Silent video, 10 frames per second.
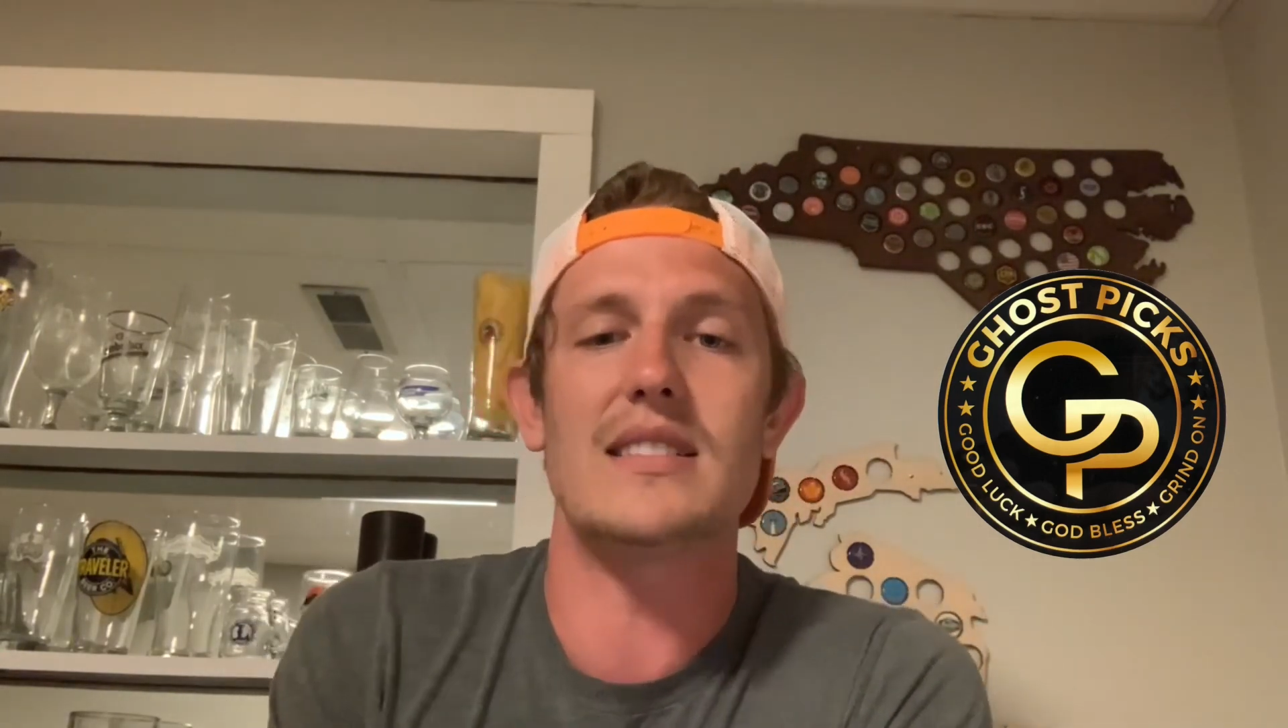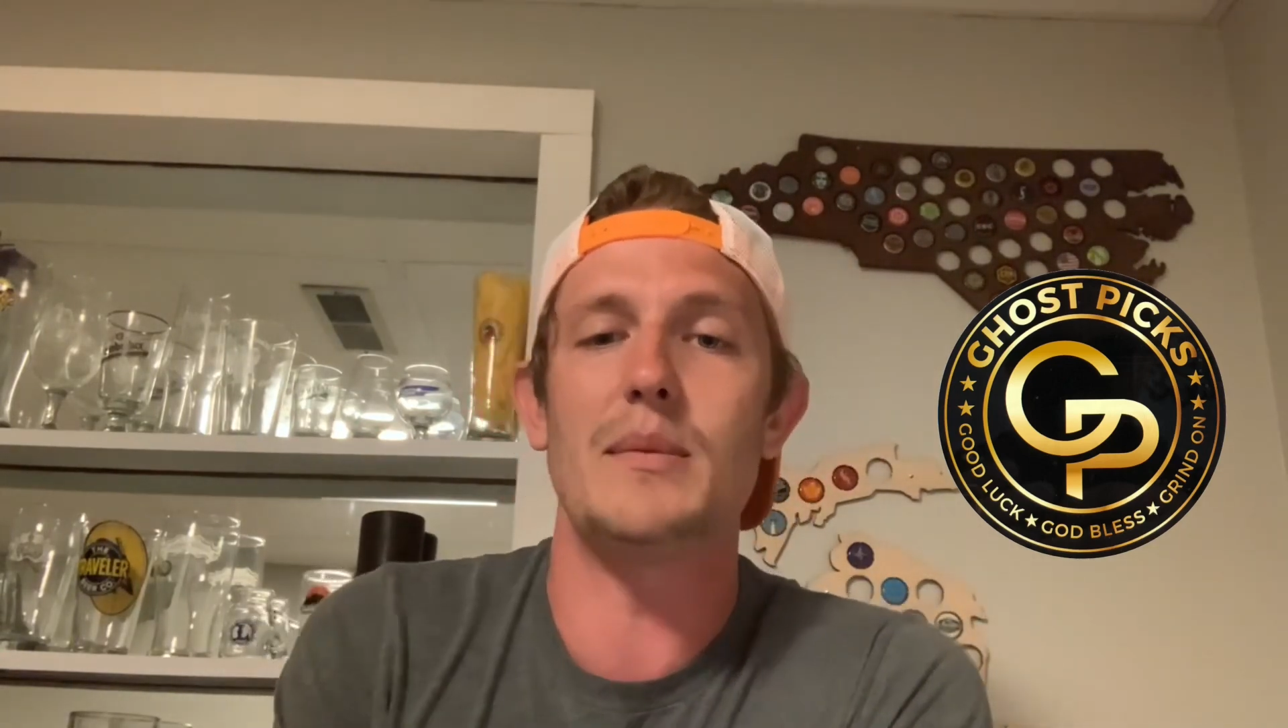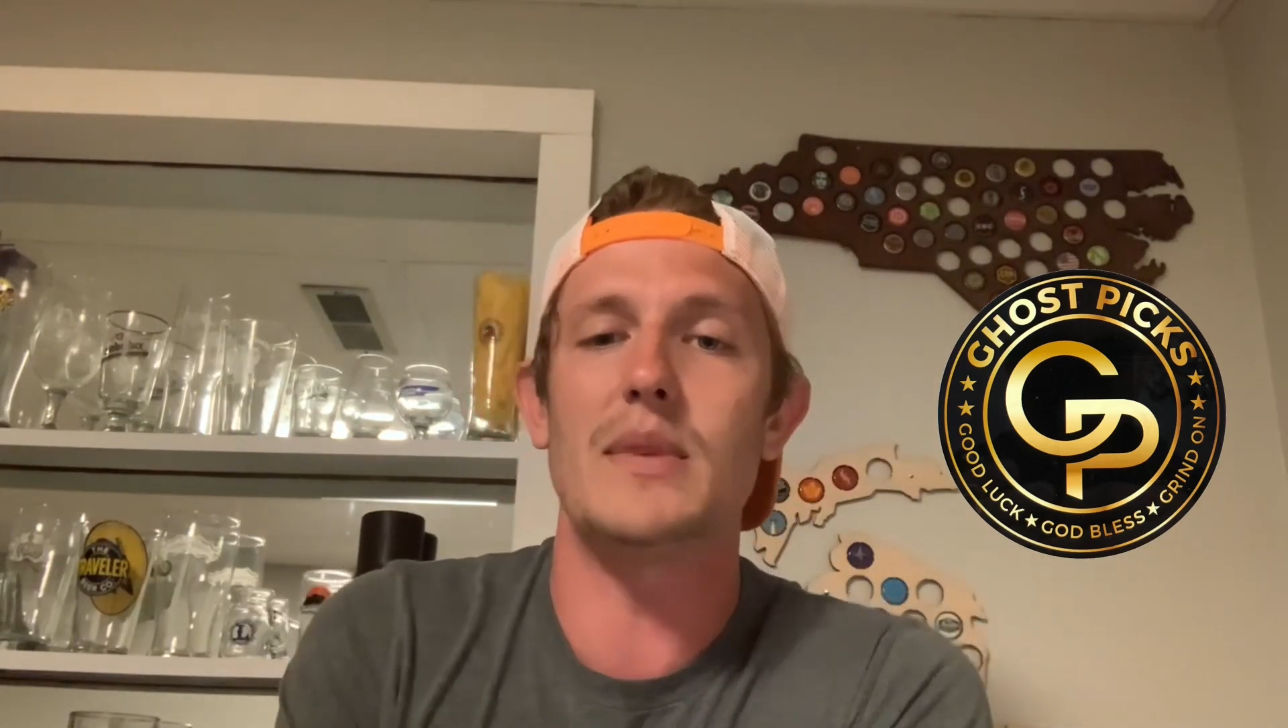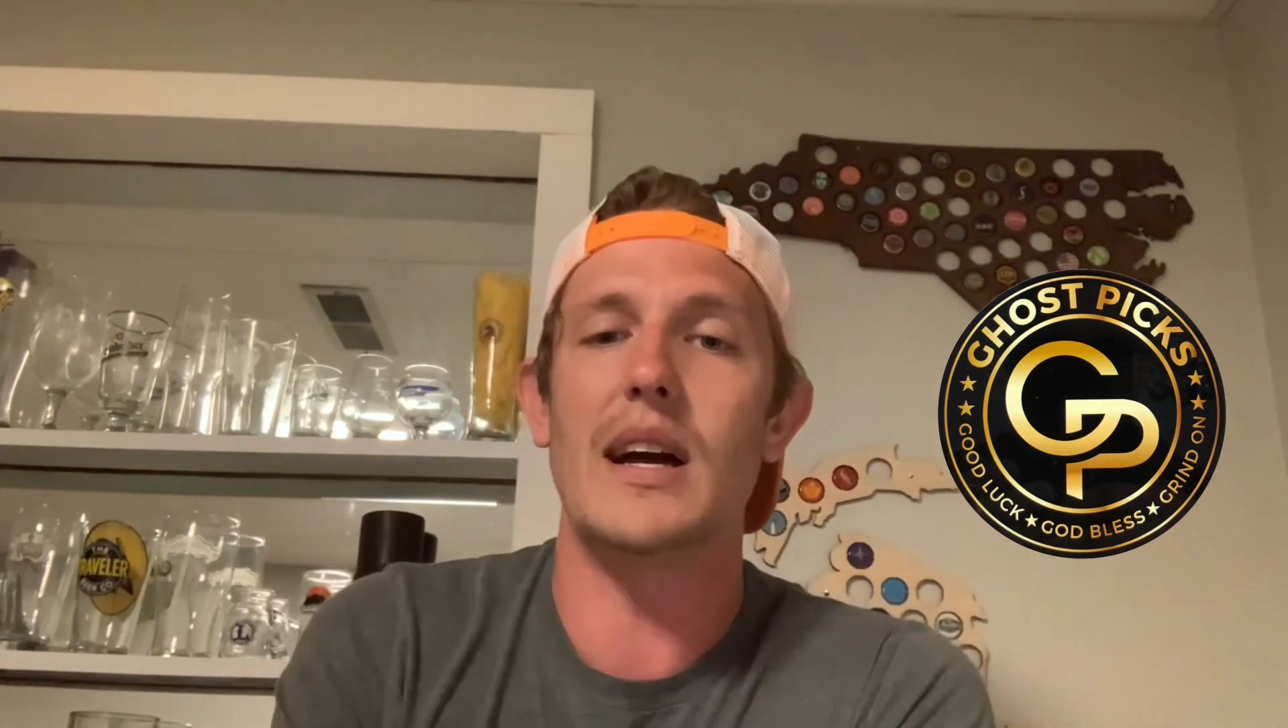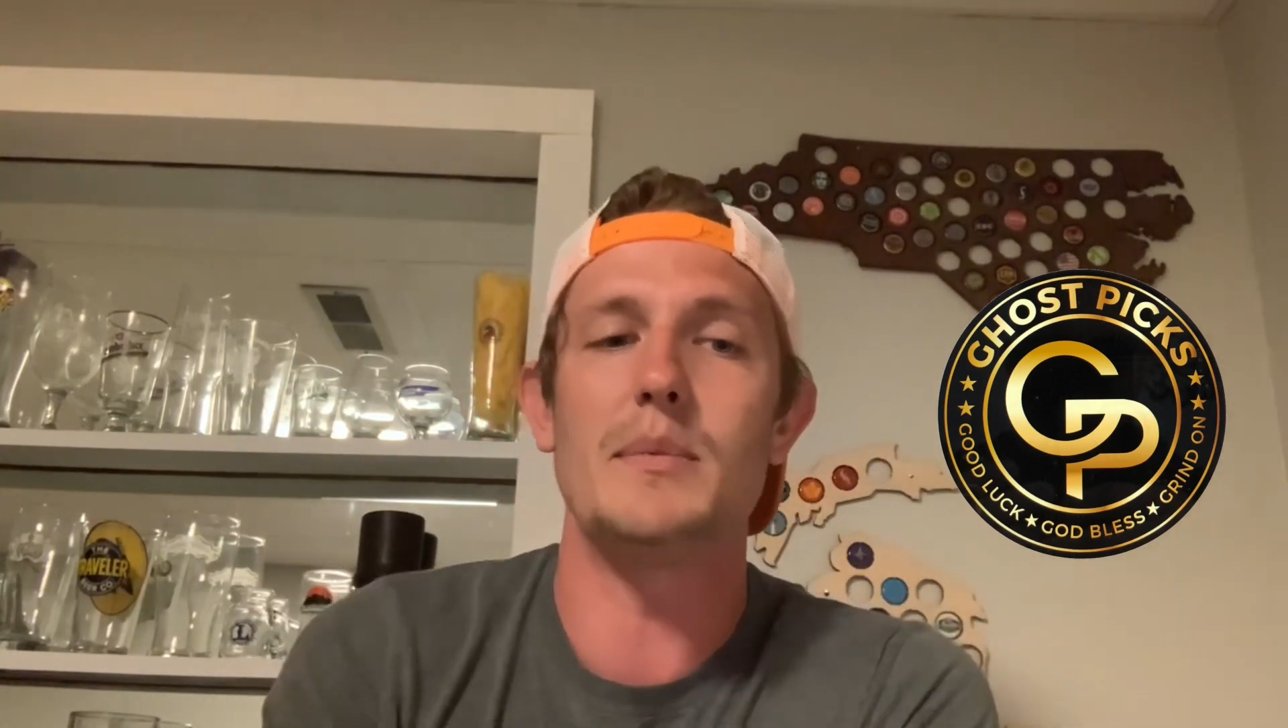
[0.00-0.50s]

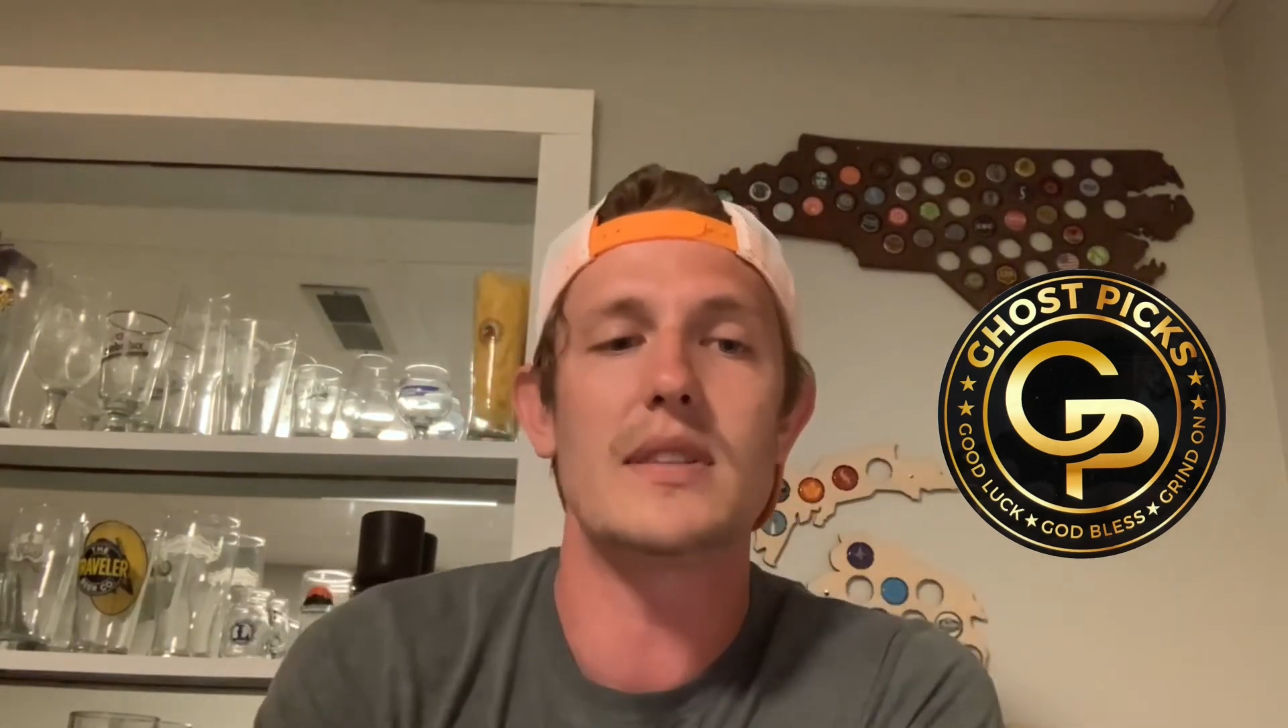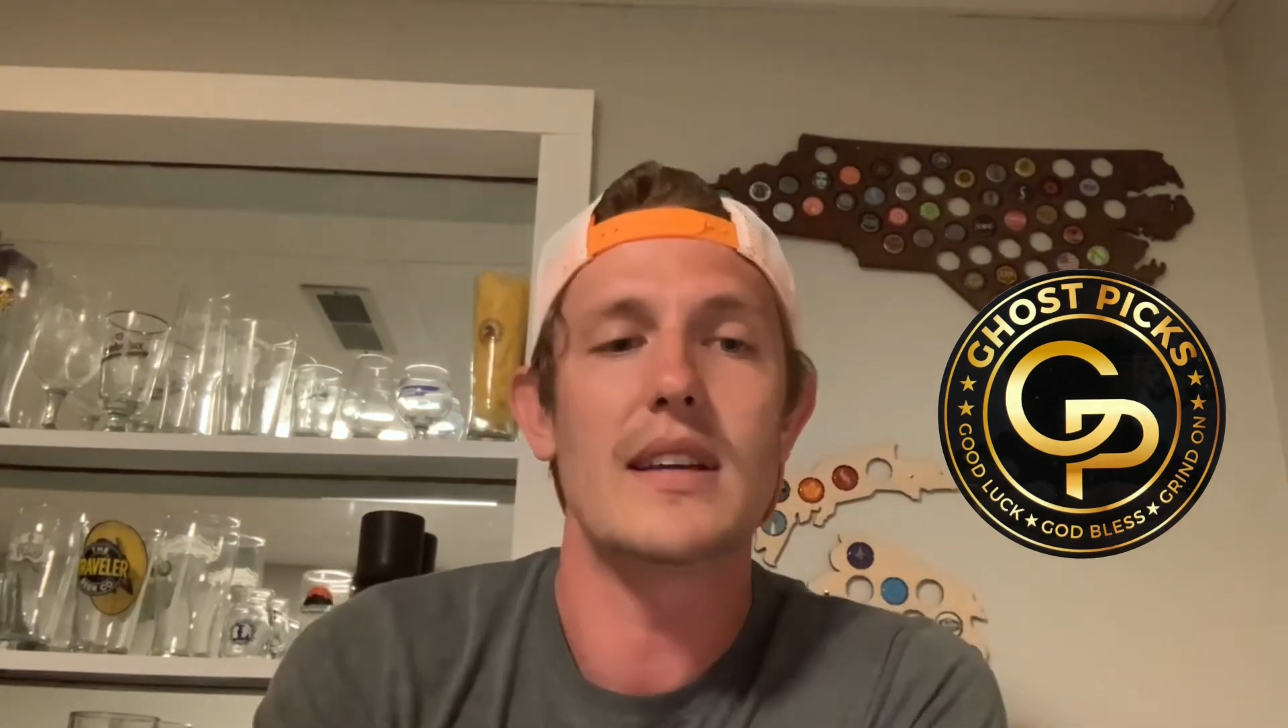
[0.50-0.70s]
sometimes.